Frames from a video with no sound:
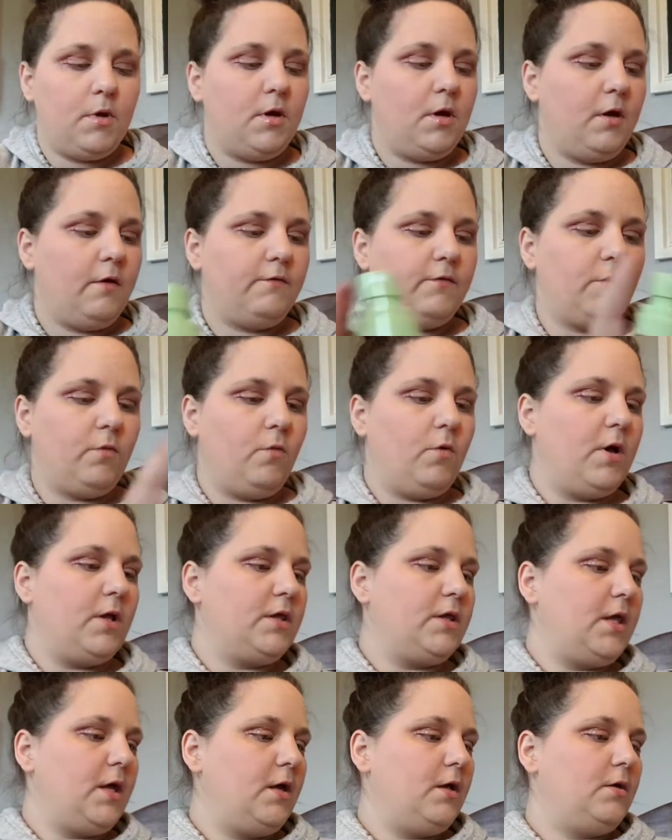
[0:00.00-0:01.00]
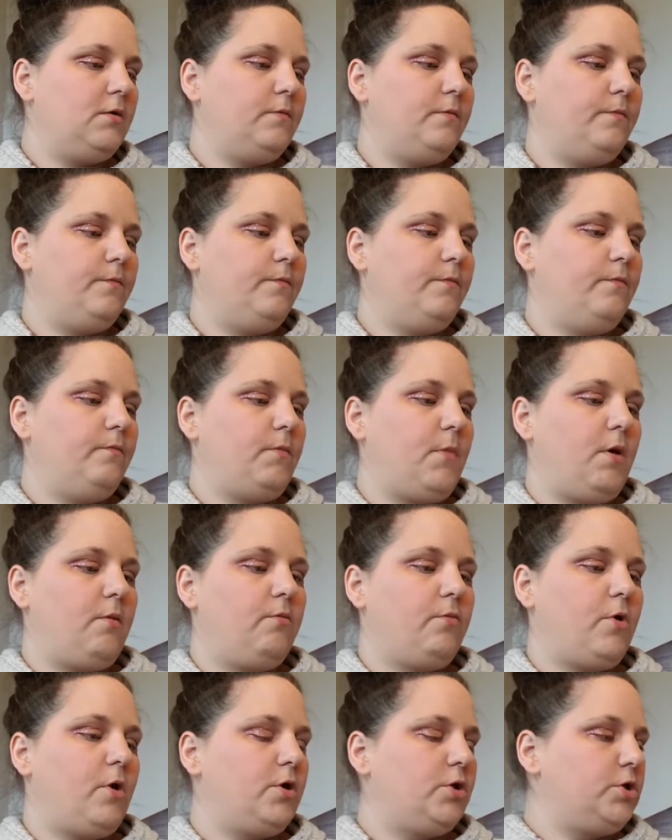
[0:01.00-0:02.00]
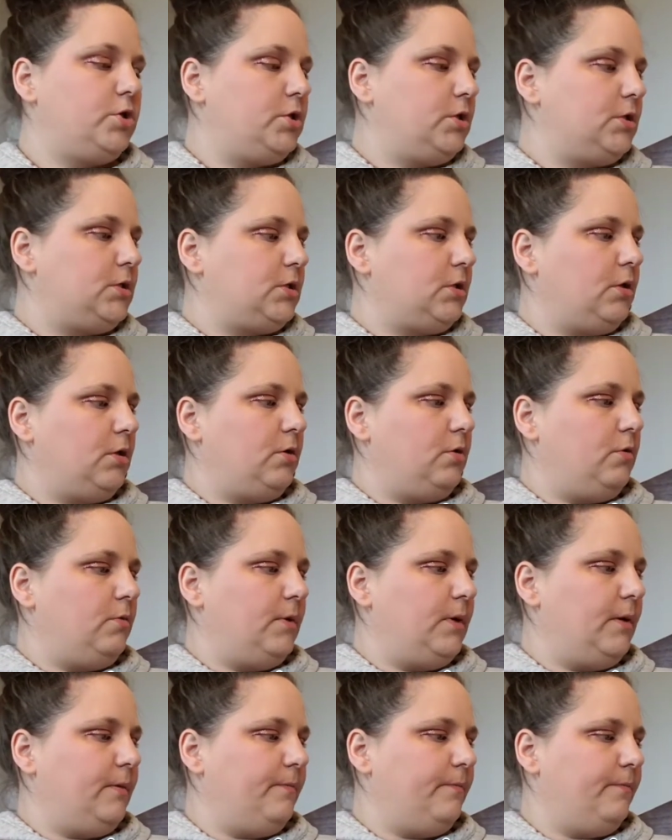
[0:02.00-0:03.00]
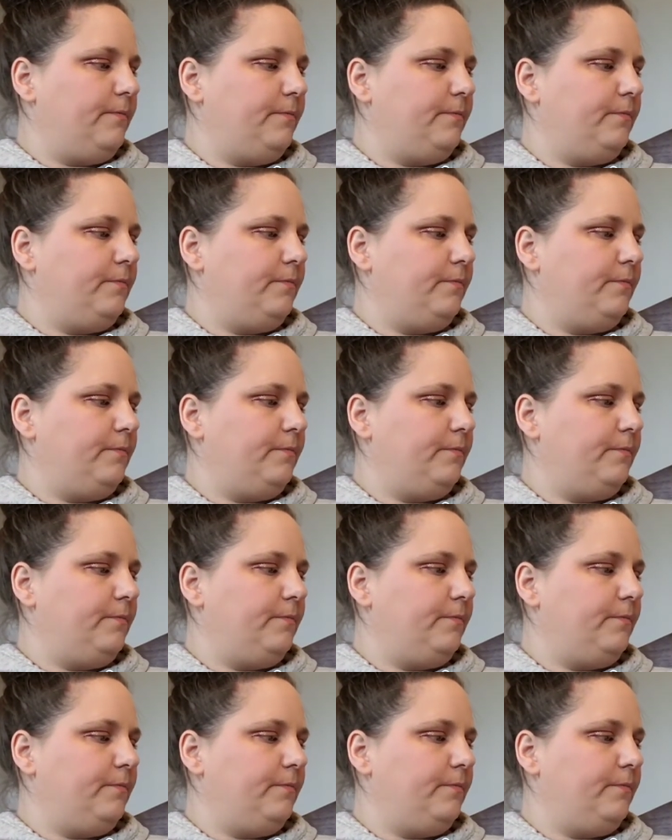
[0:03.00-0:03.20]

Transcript: And wet that my brush just a little bit.